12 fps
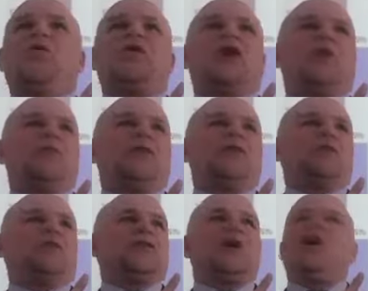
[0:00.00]
companies will
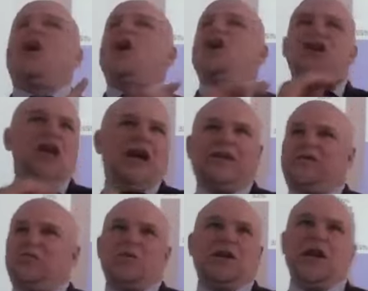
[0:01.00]
say, yes,
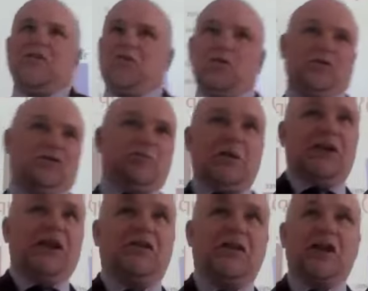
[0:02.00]
we give you speedy
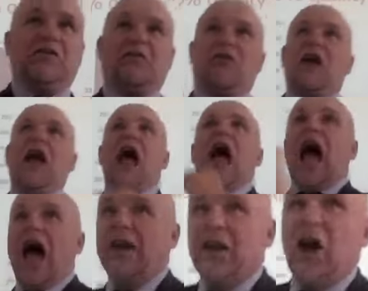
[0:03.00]
delivery
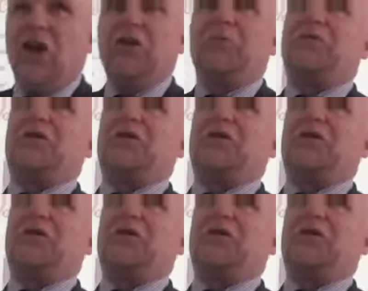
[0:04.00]
and 100%